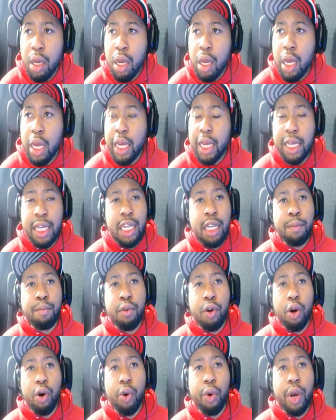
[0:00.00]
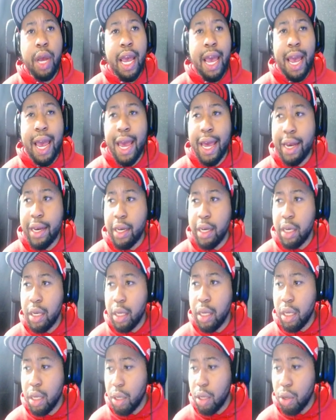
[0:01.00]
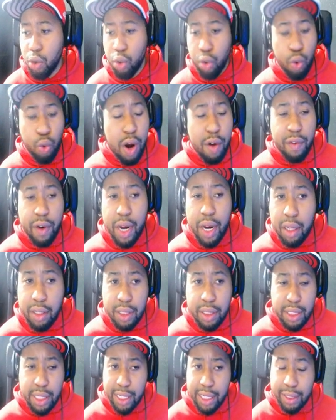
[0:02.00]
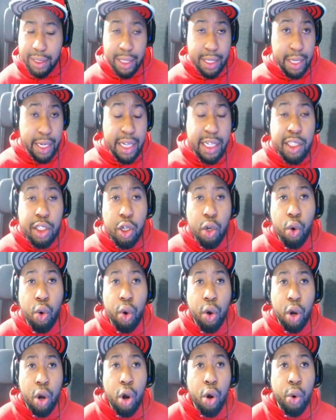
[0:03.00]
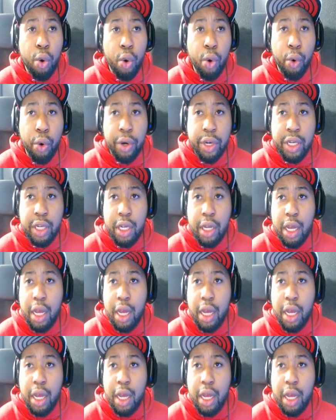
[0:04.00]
Ebro and whoever else is in his cohort,